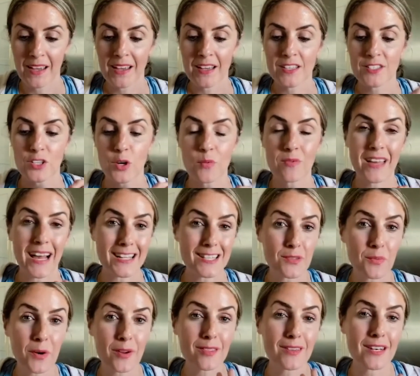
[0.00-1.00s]
So
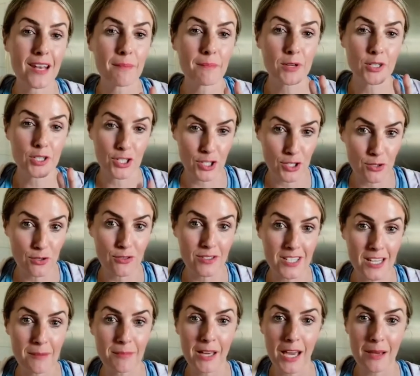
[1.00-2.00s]
that's where the number 2
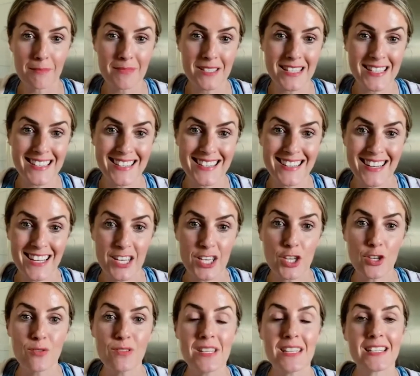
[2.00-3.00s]
tip comes in.
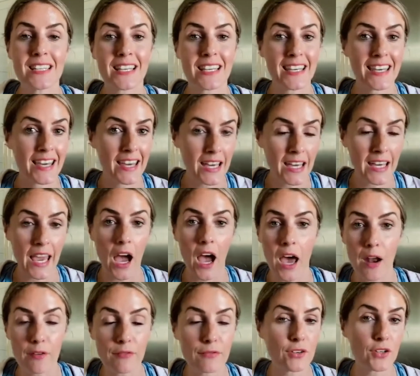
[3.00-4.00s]
You need to kick
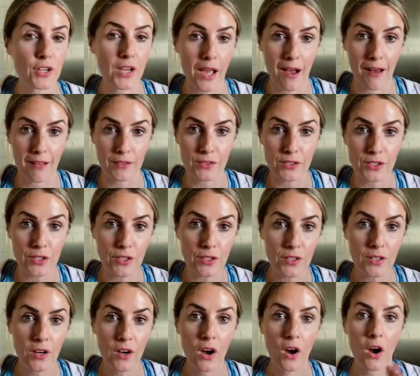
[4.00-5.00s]
out of your
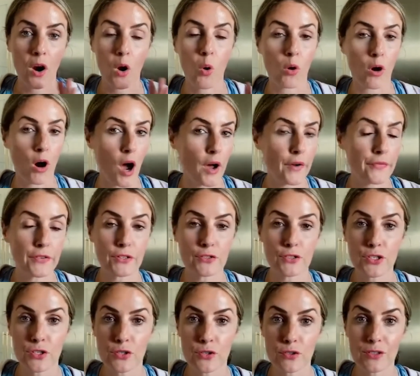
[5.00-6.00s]
calendar or off your
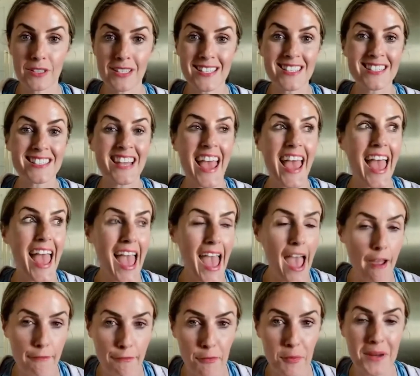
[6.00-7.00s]
to-do list
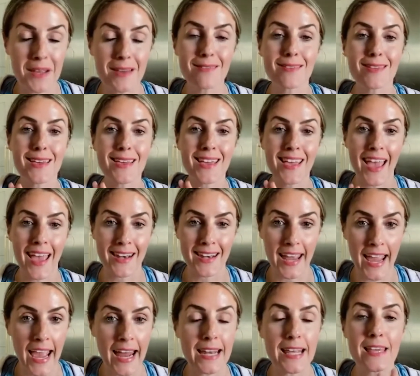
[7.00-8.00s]
everything and
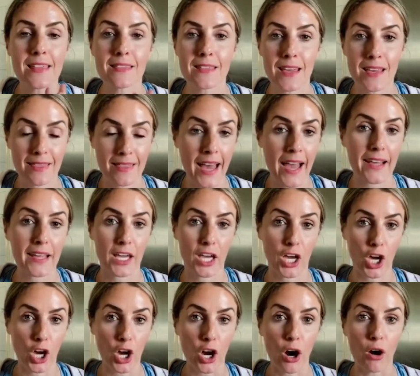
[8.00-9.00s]
anything that
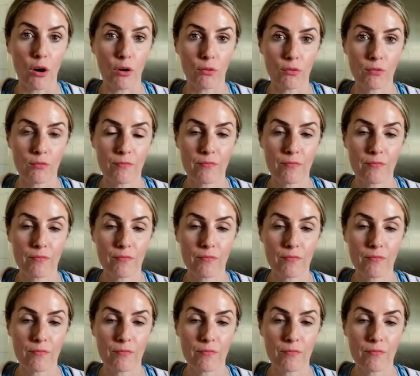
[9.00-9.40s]
can go,